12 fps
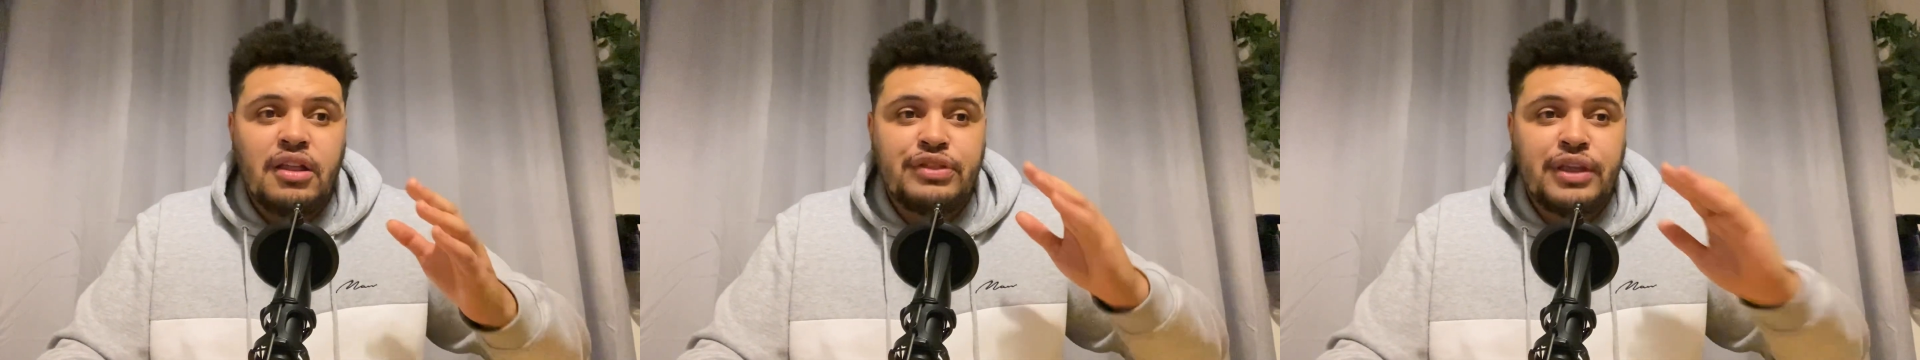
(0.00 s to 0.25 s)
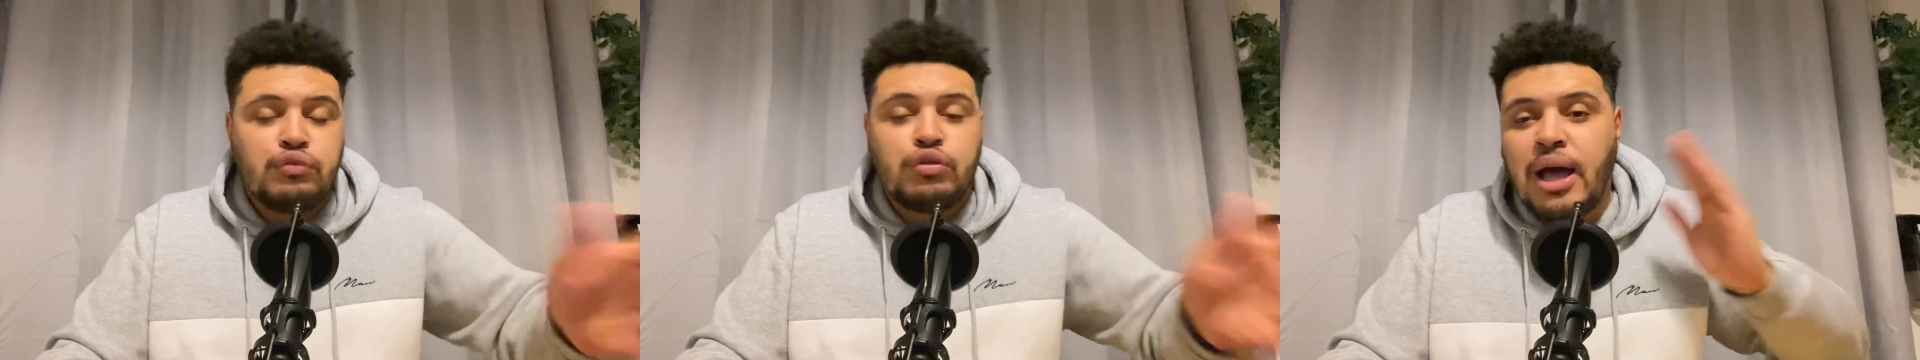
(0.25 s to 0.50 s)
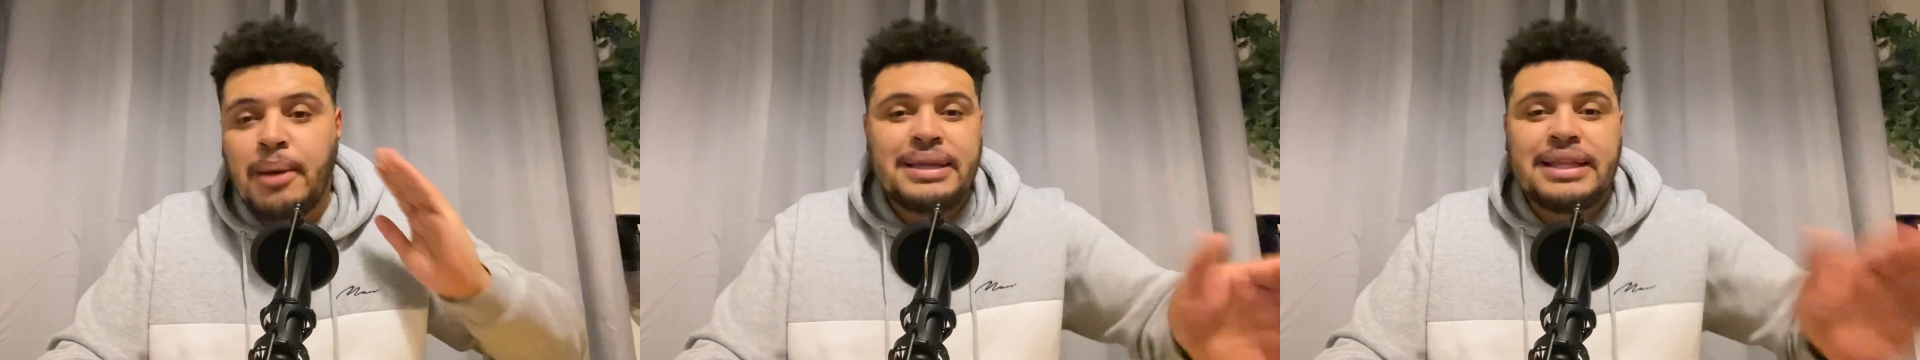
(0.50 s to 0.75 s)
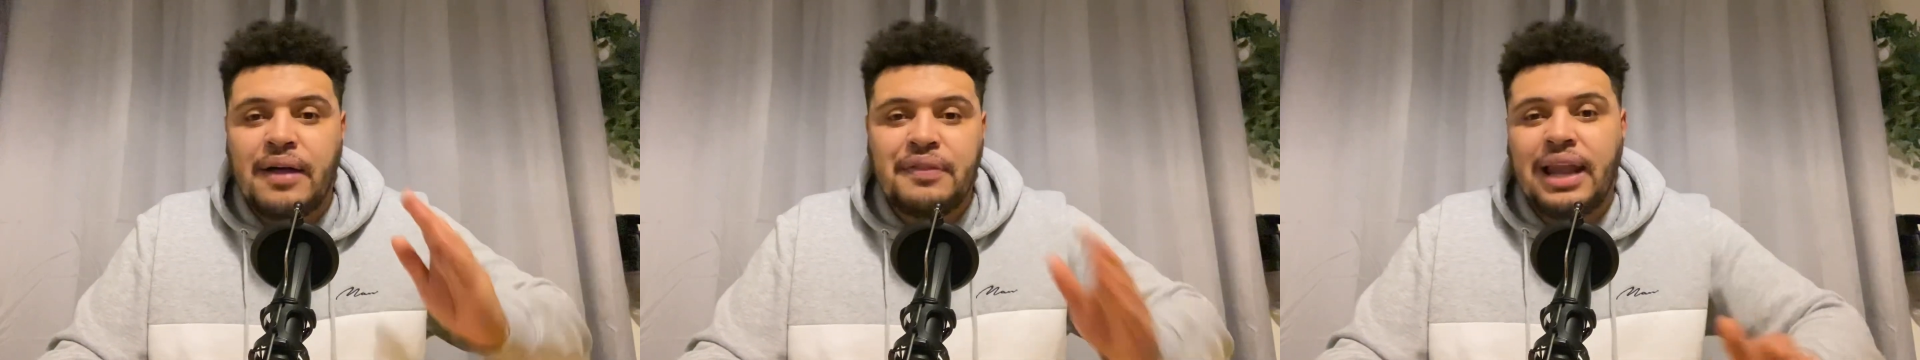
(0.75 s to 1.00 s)
they run at me
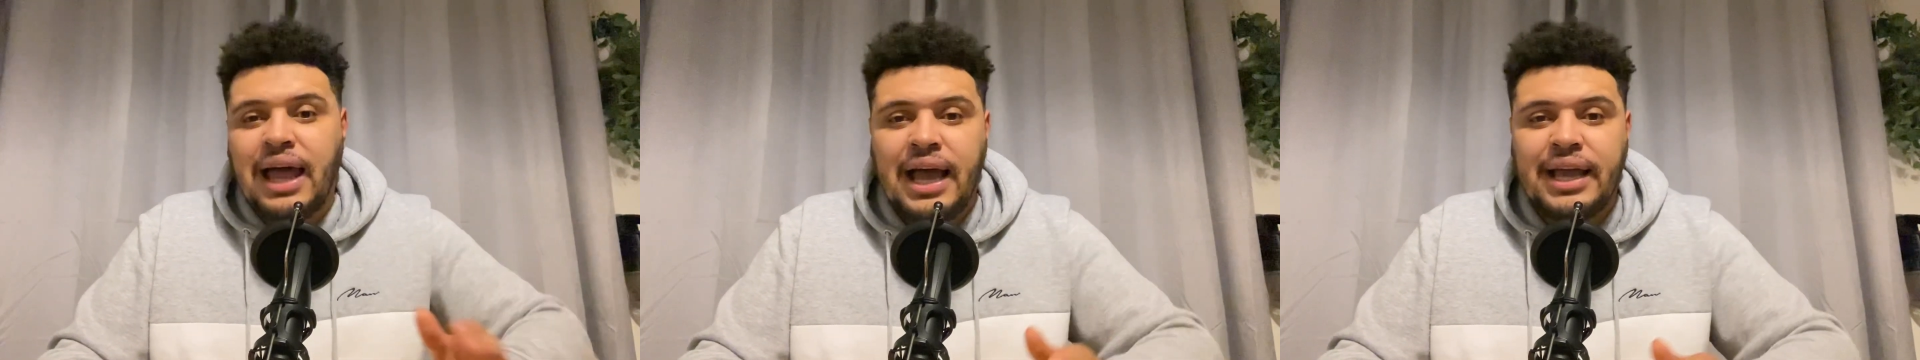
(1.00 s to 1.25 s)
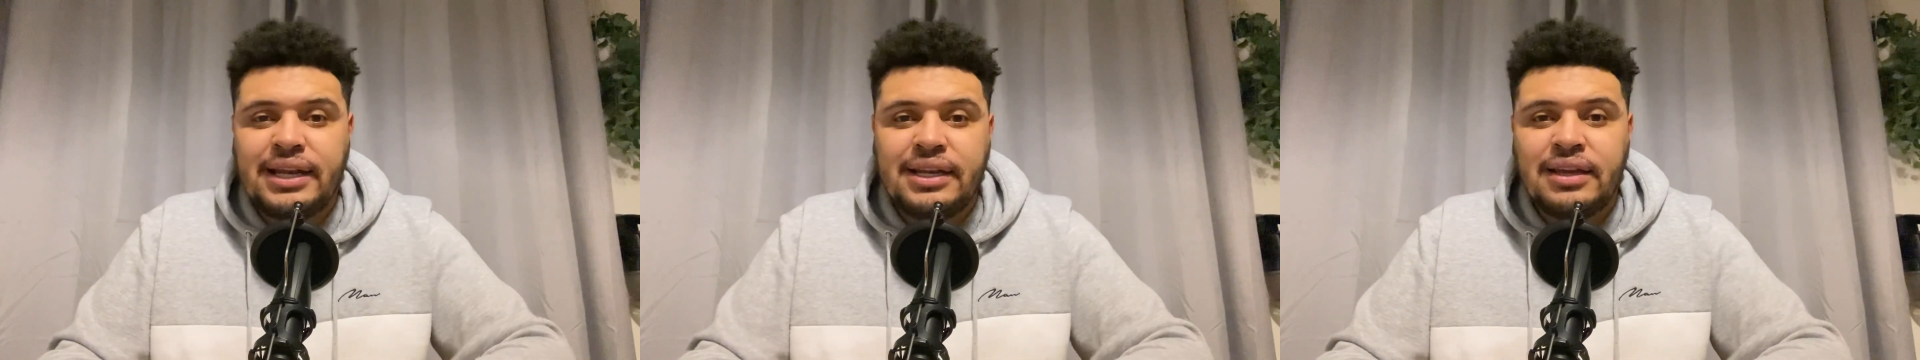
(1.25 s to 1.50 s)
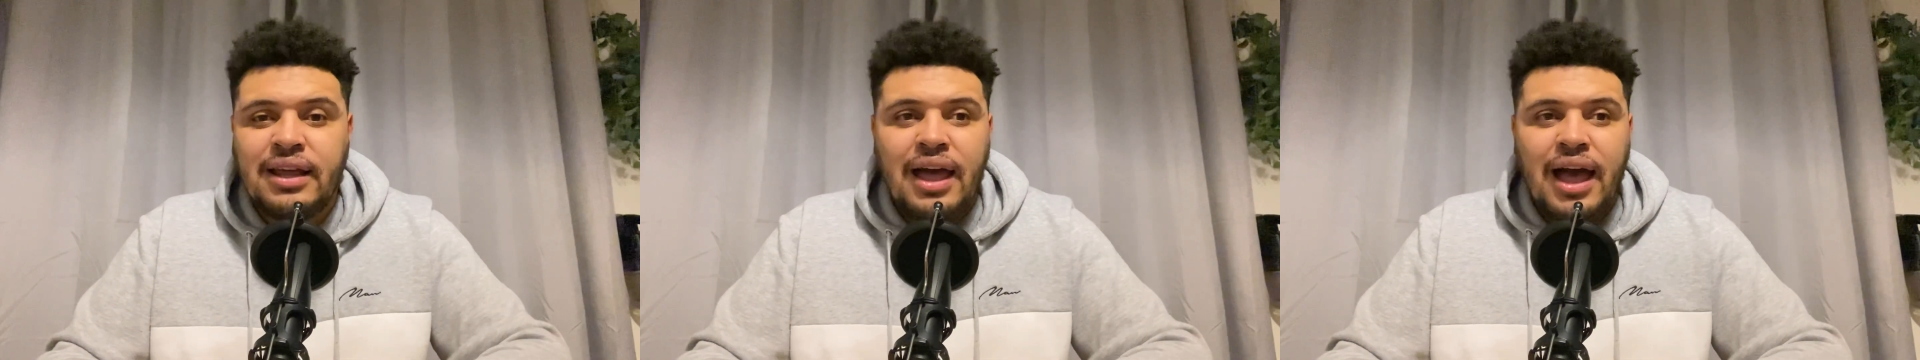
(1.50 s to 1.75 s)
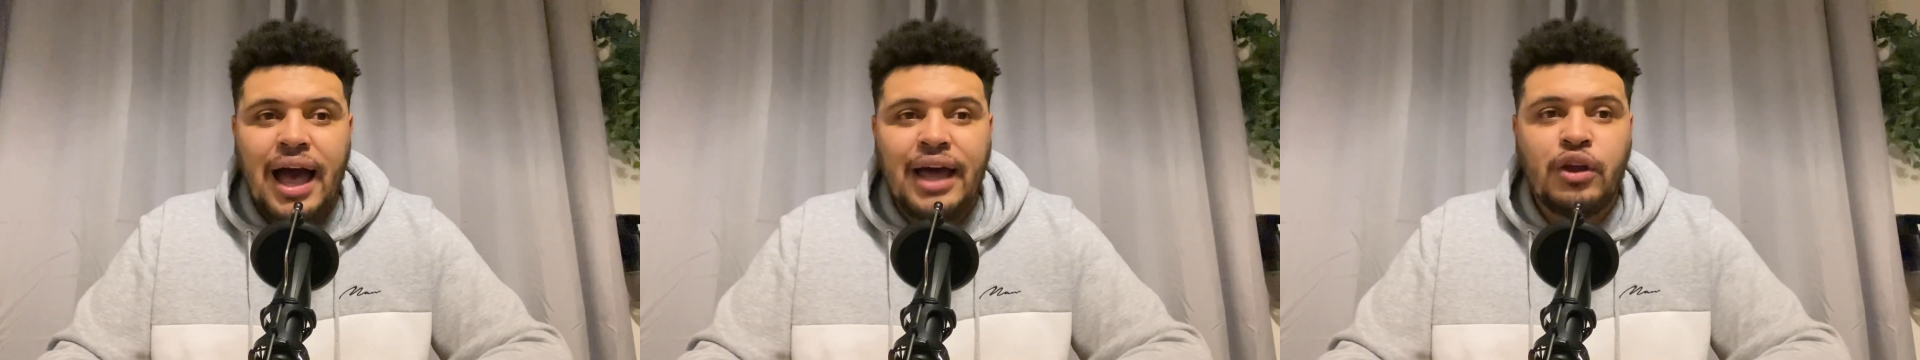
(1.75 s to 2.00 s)
down the line and
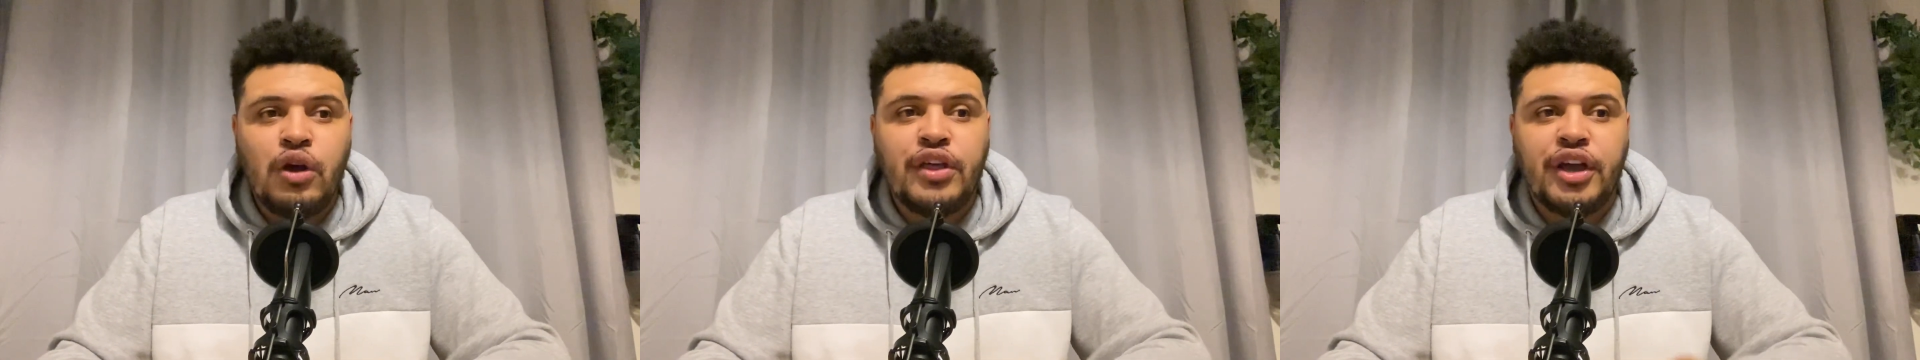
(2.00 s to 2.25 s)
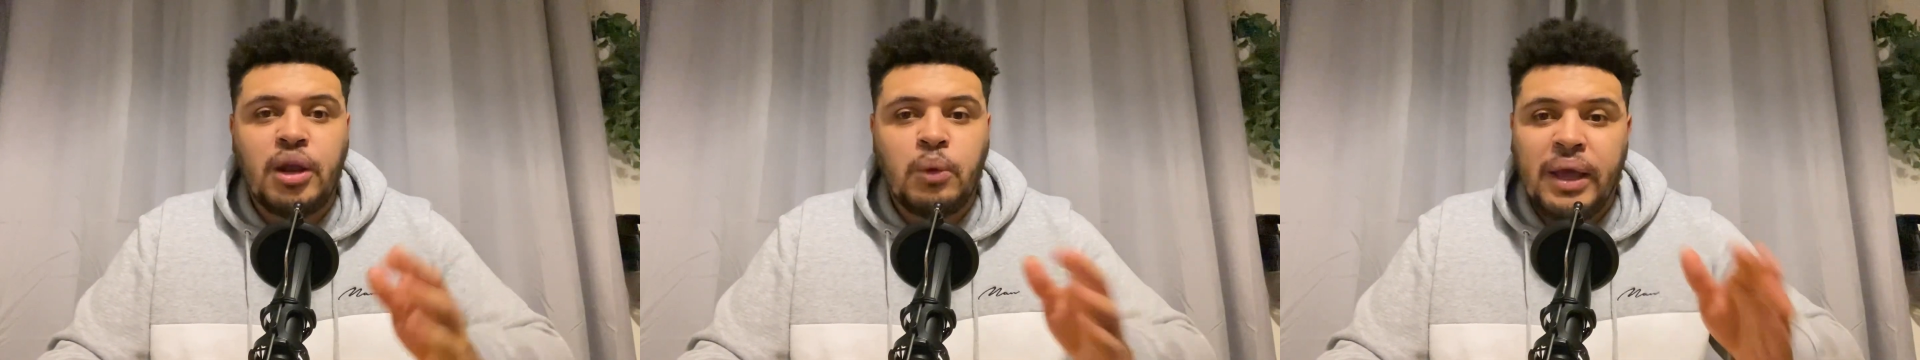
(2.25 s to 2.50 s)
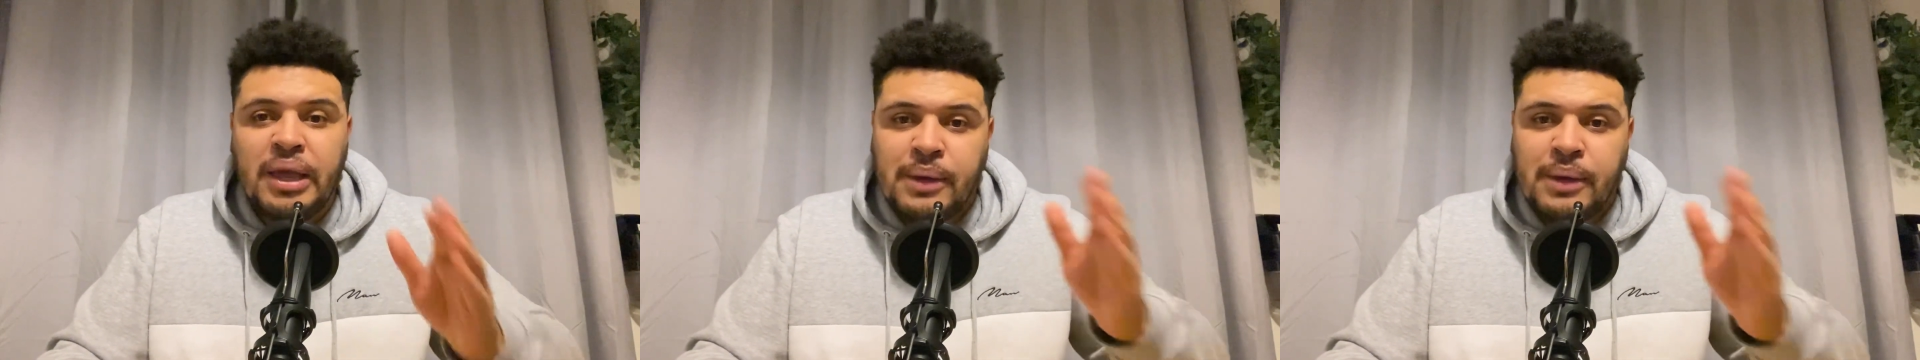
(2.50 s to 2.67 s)
I know they're going to wait.